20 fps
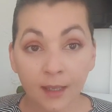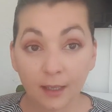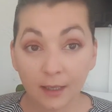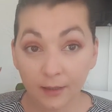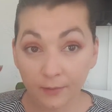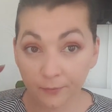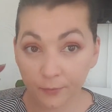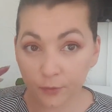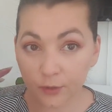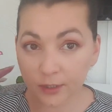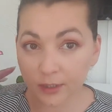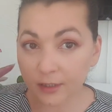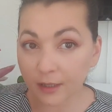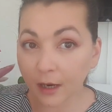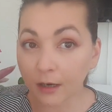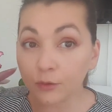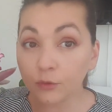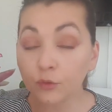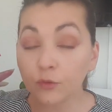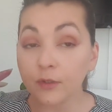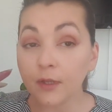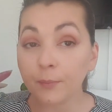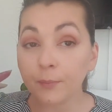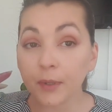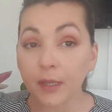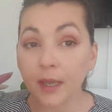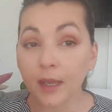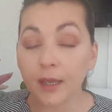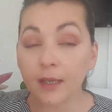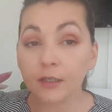if you start with the
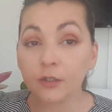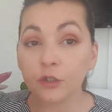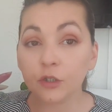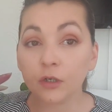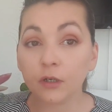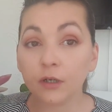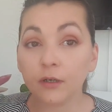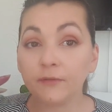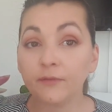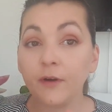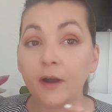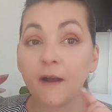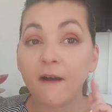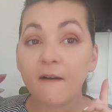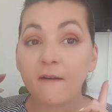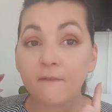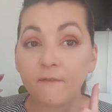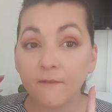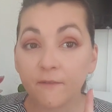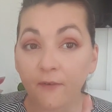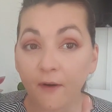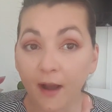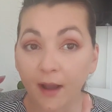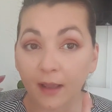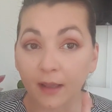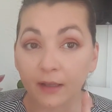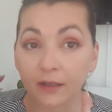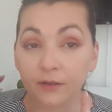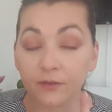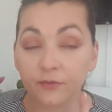pH of
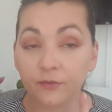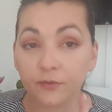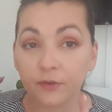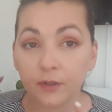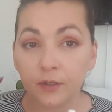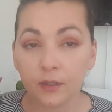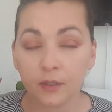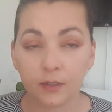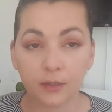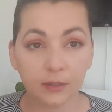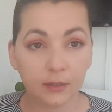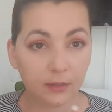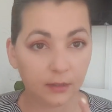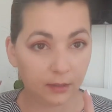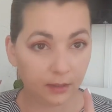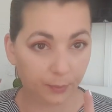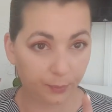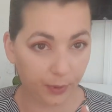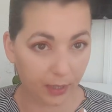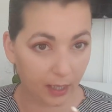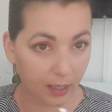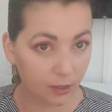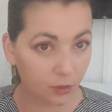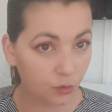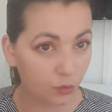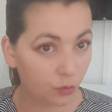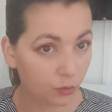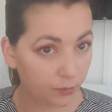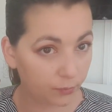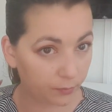5, the pH
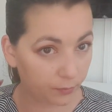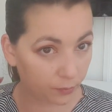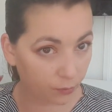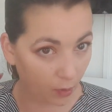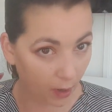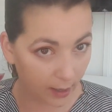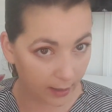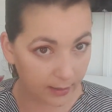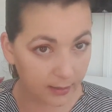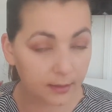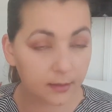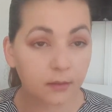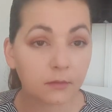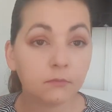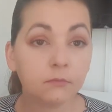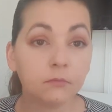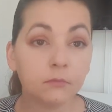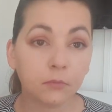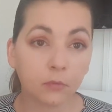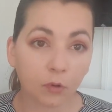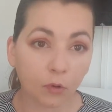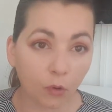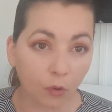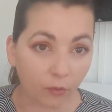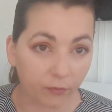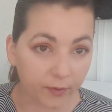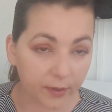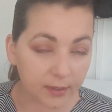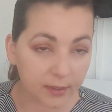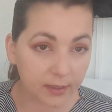will rise,
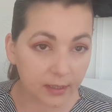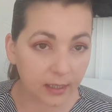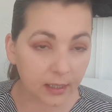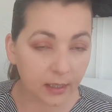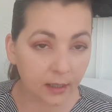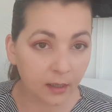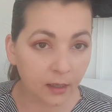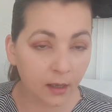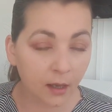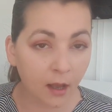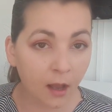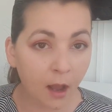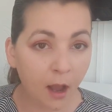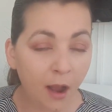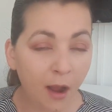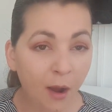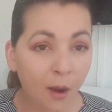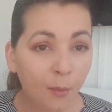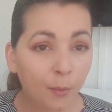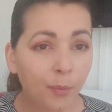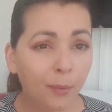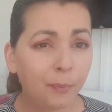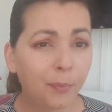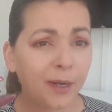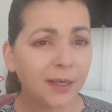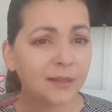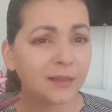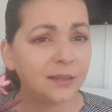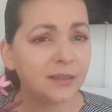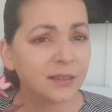obviously. But
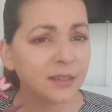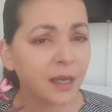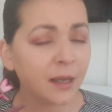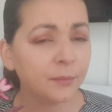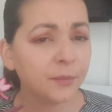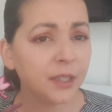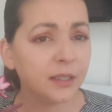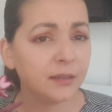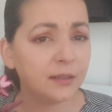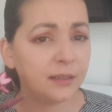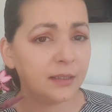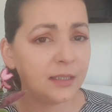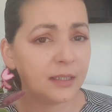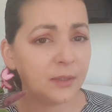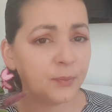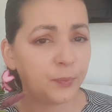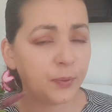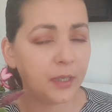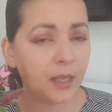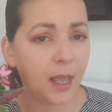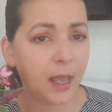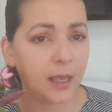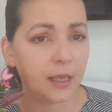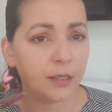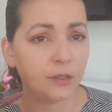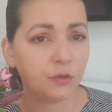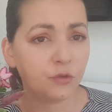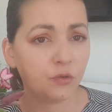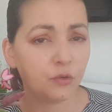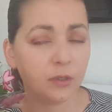by the time that this
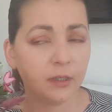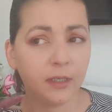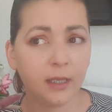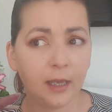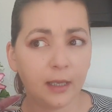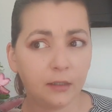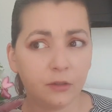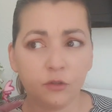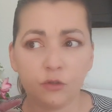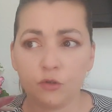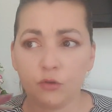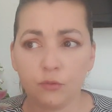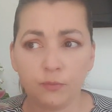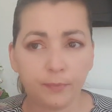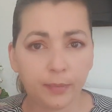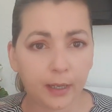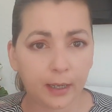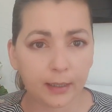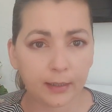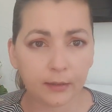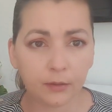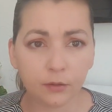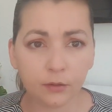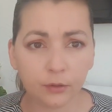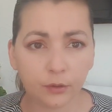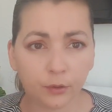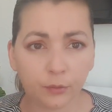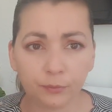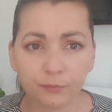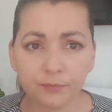pH will get to, I don't
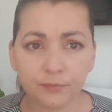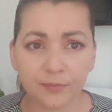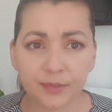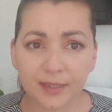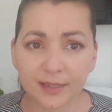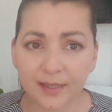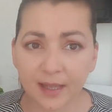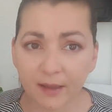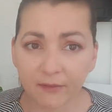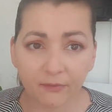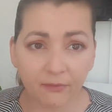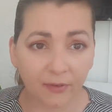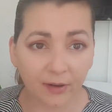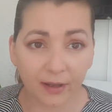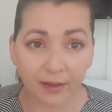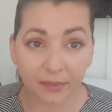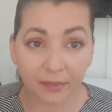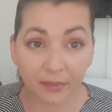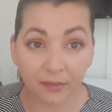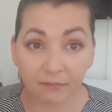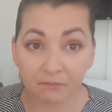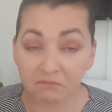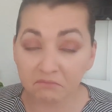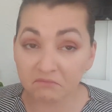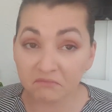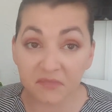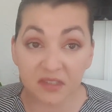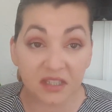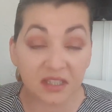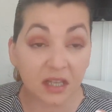know,
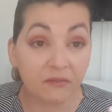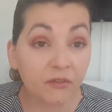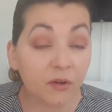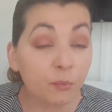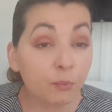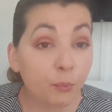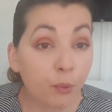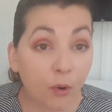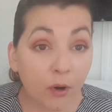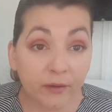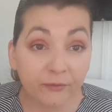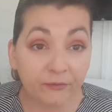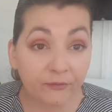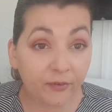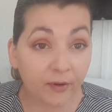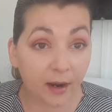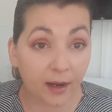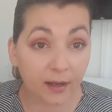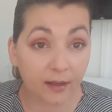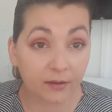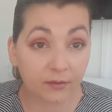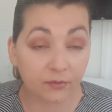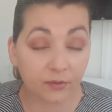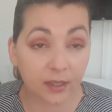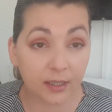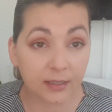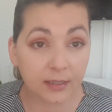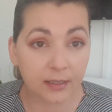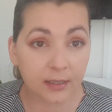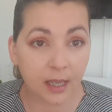7.5,
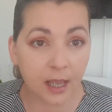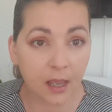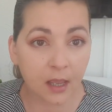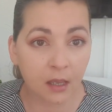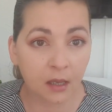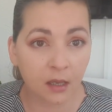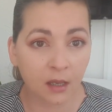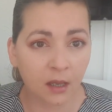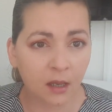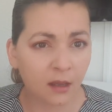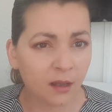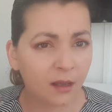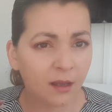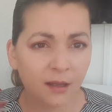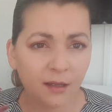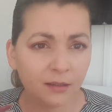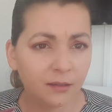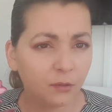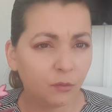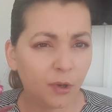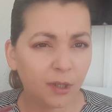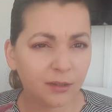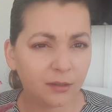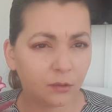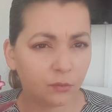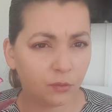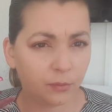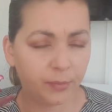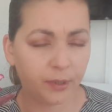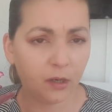let's say, the water
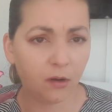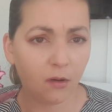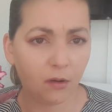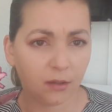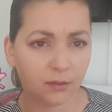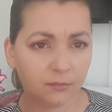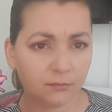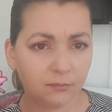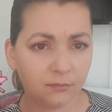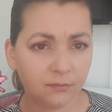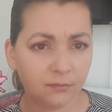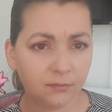will be gone.